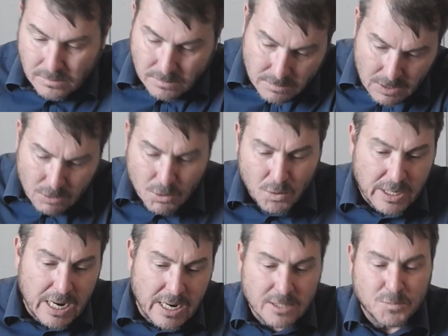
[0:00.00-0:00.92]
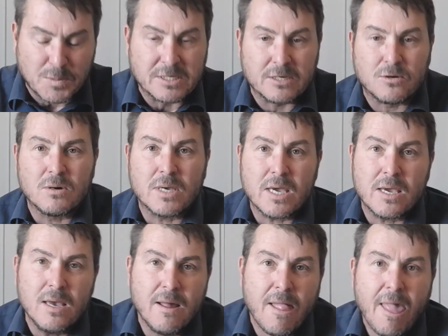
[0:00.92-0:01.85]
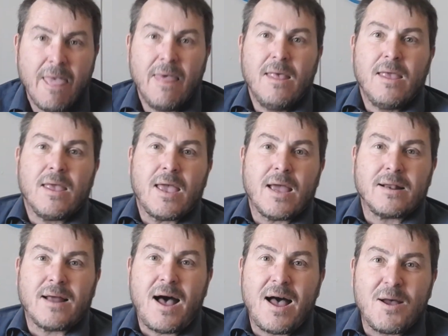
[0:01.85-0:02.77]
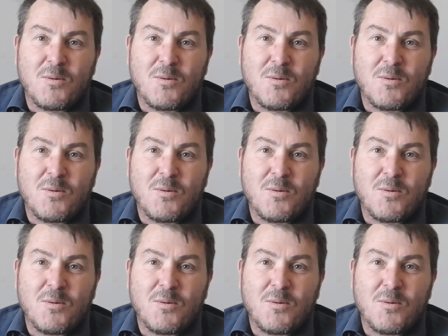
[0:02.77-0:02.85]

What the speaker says: And Cornelia's busy cooking. And I